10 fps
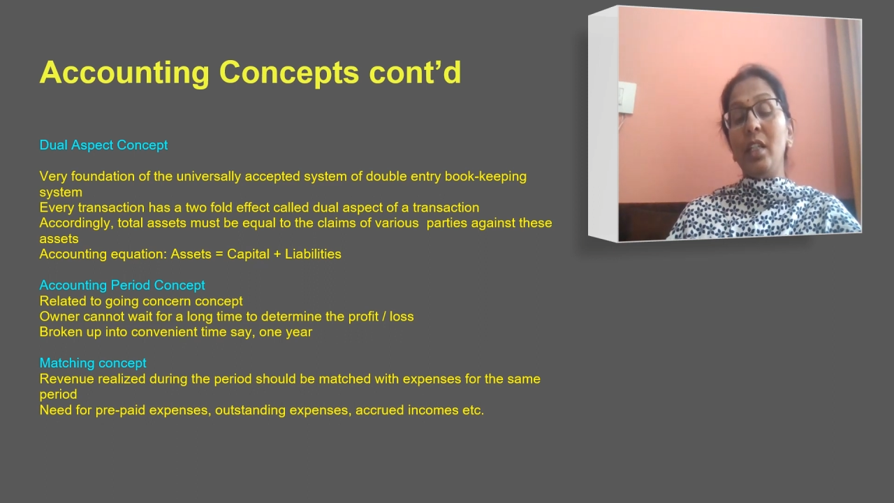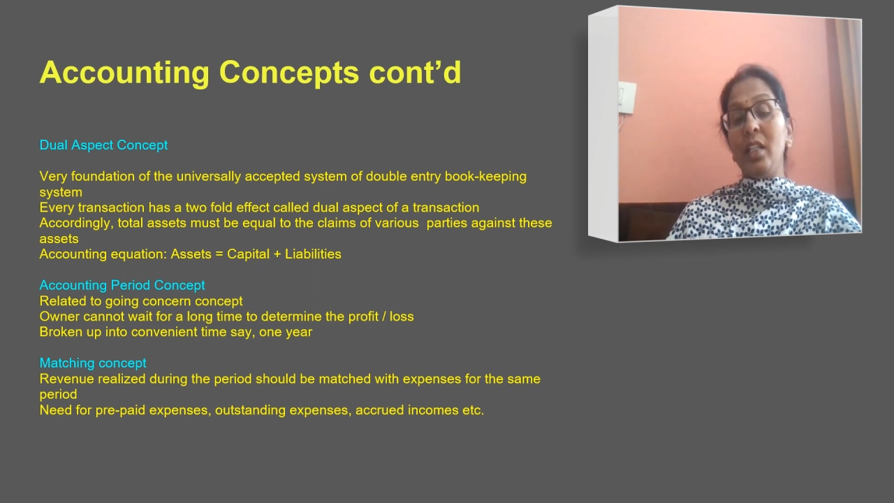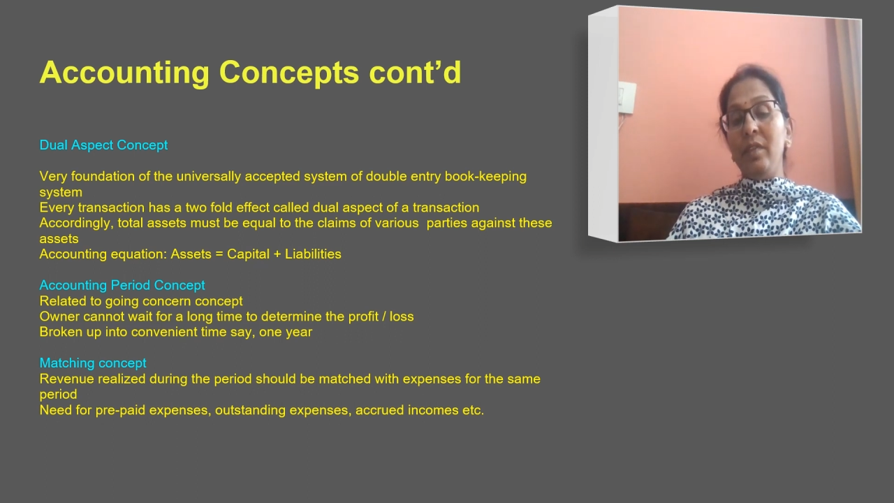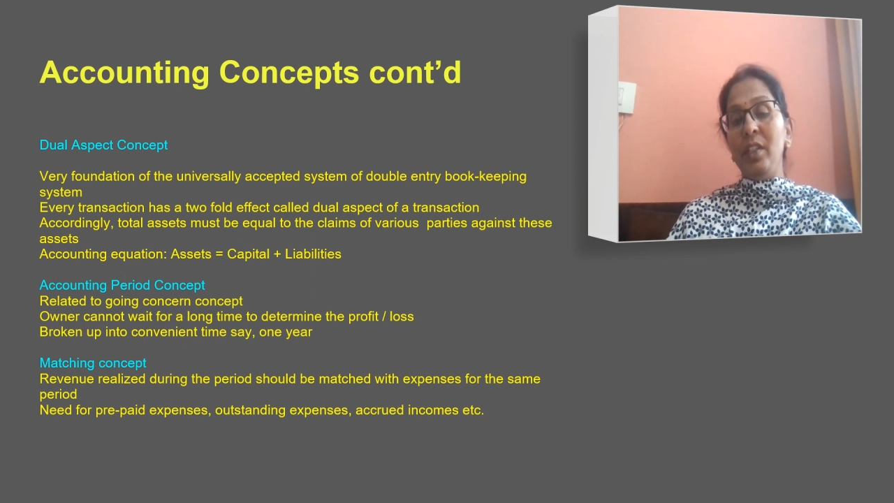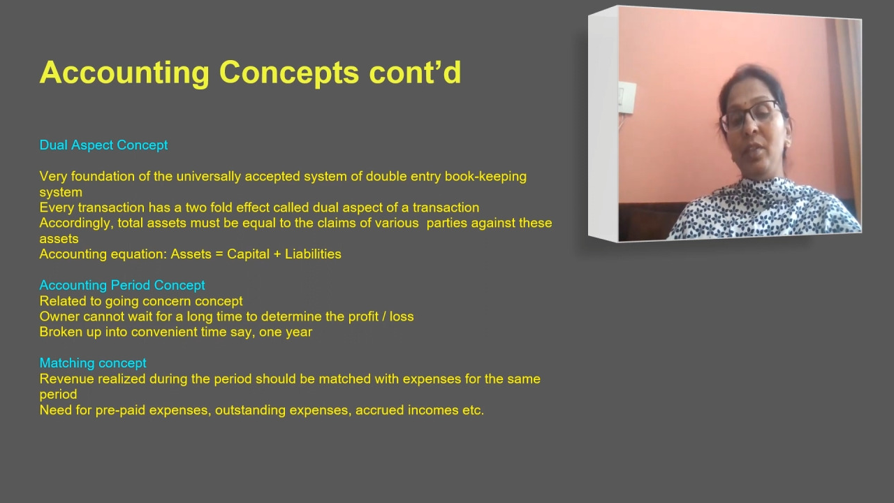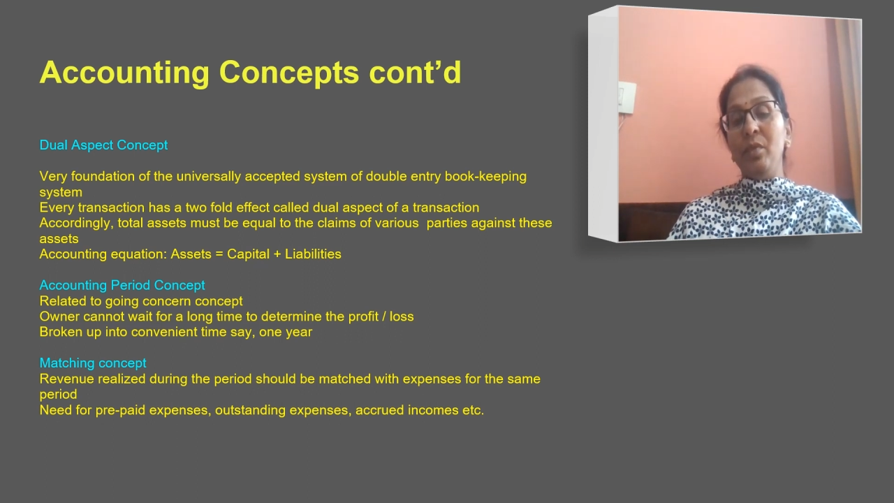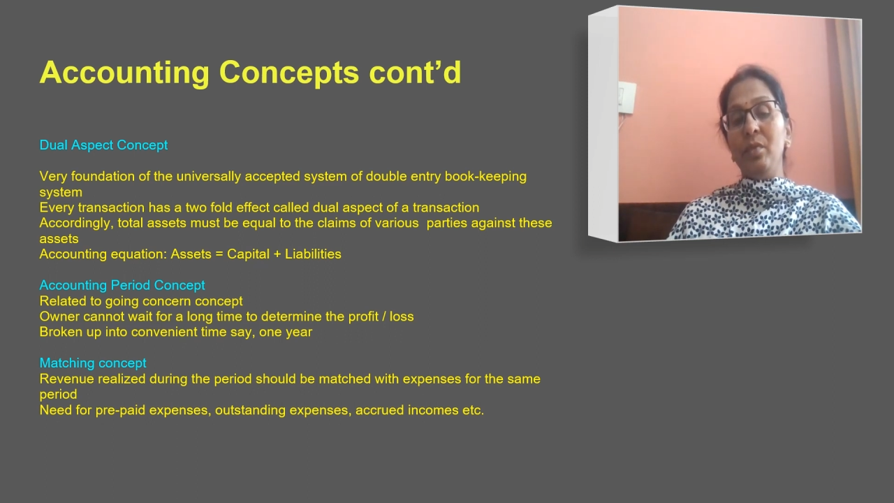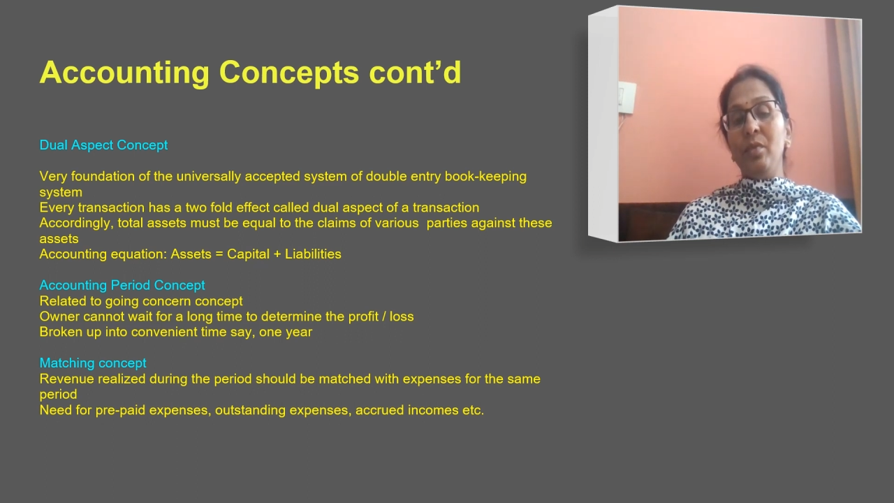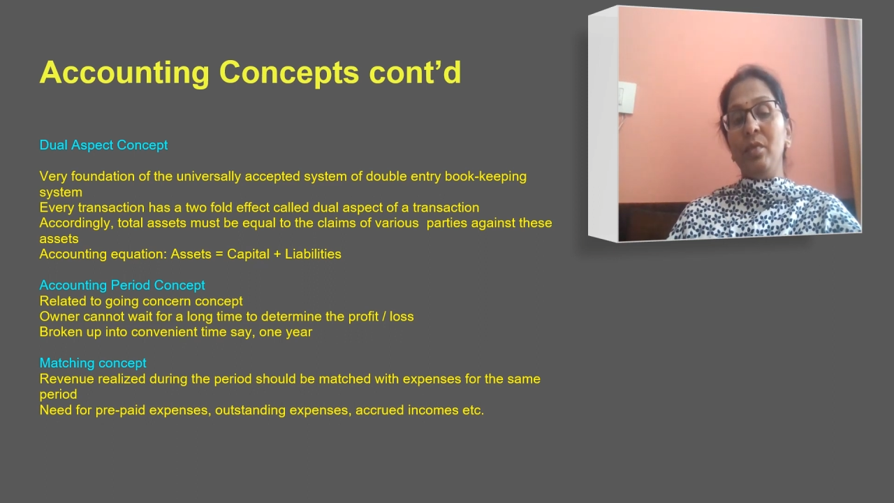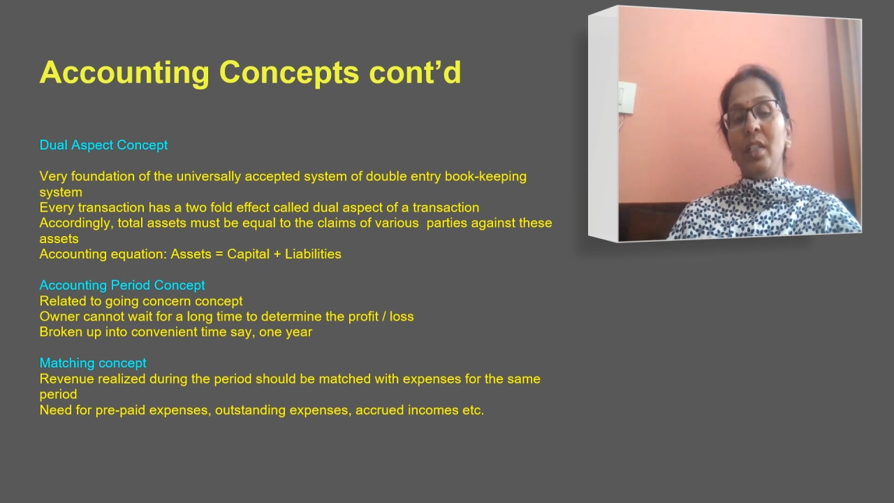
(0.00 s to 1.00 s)
revenue,
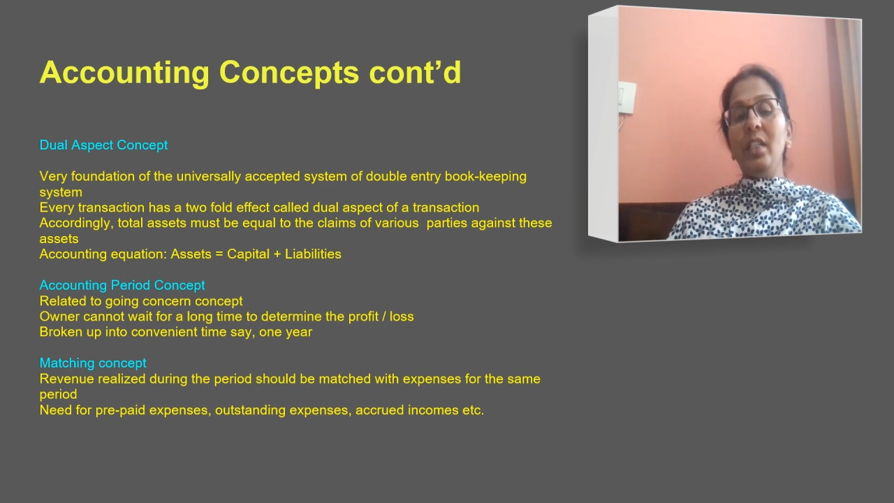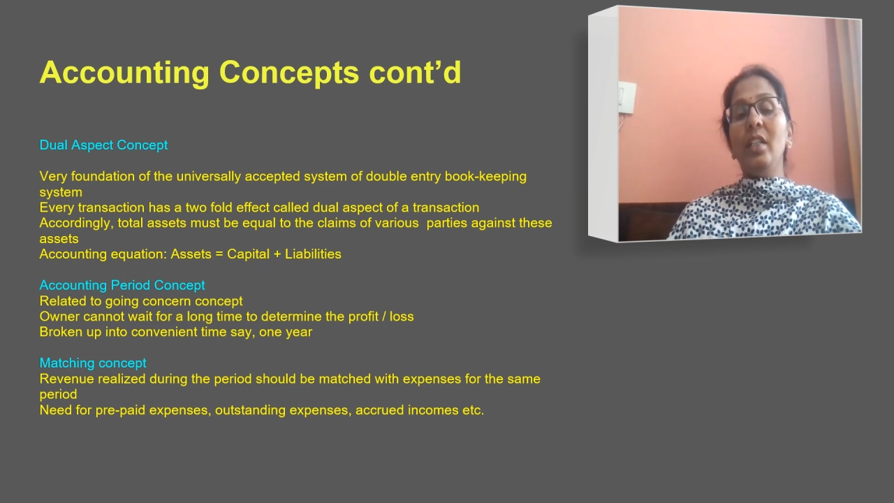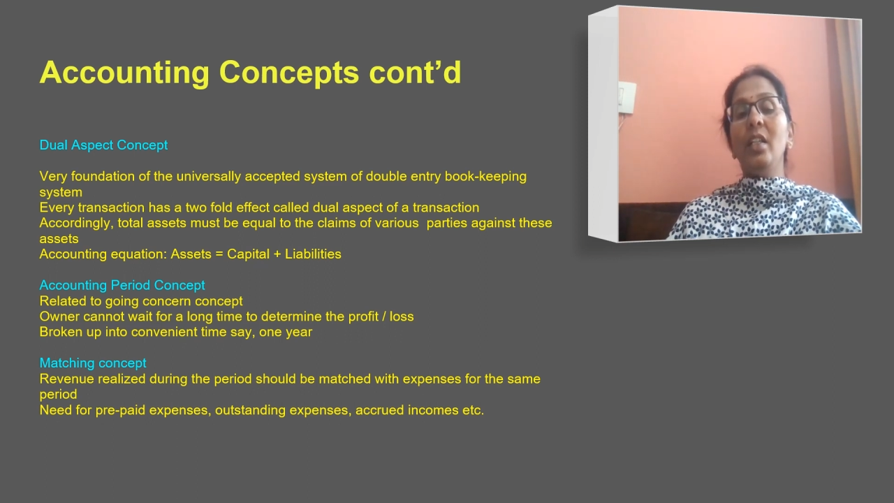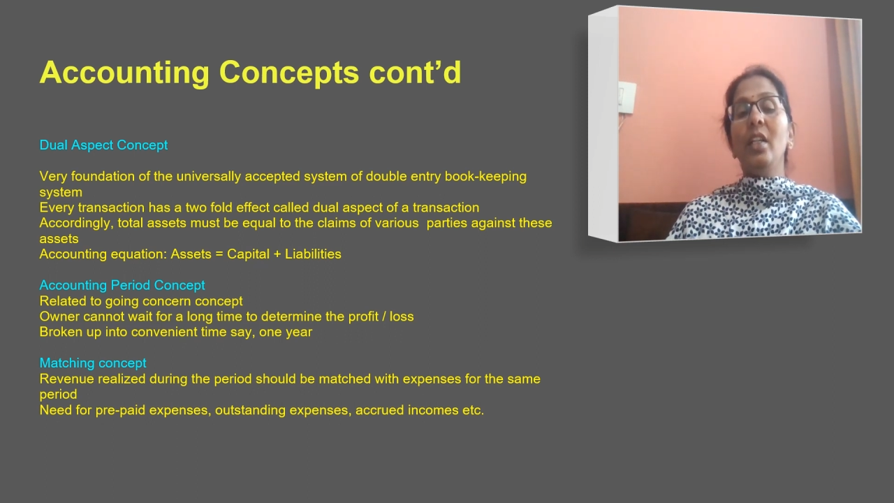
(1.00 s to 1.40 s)
right?